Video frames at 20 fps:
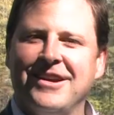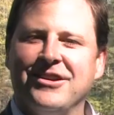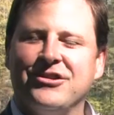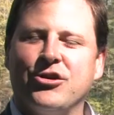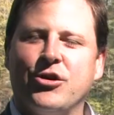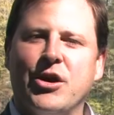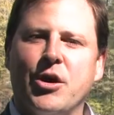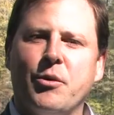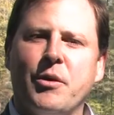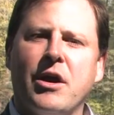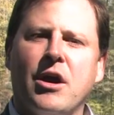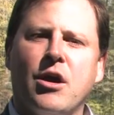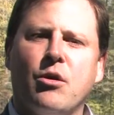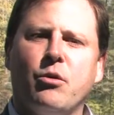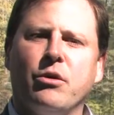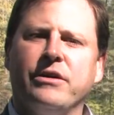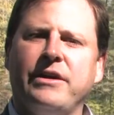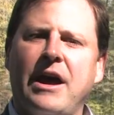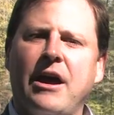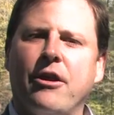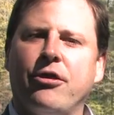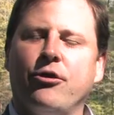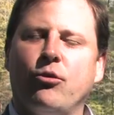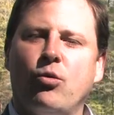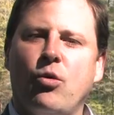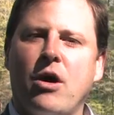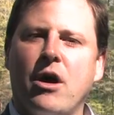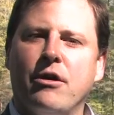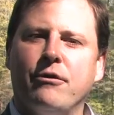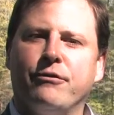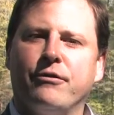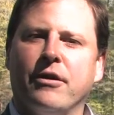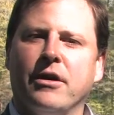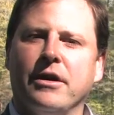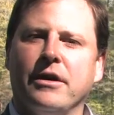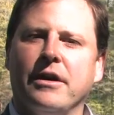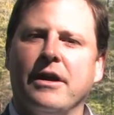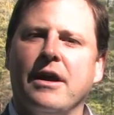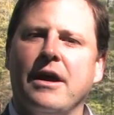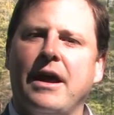So here we are, we're down at the
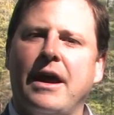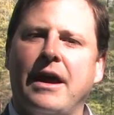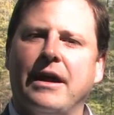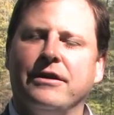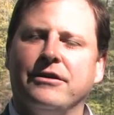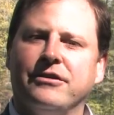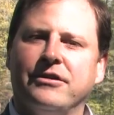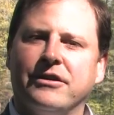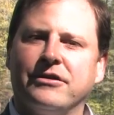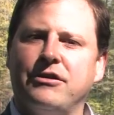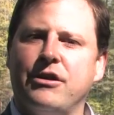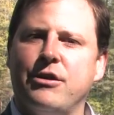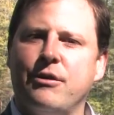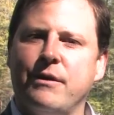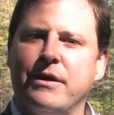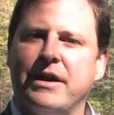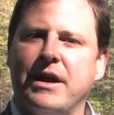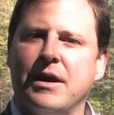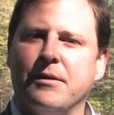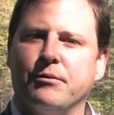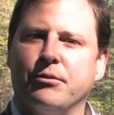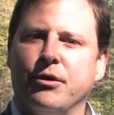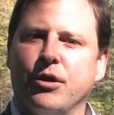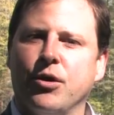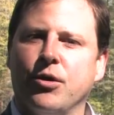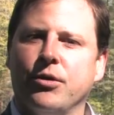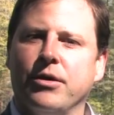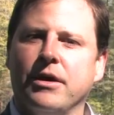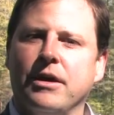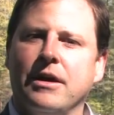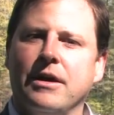waterfront at sixty-three Kemp Road.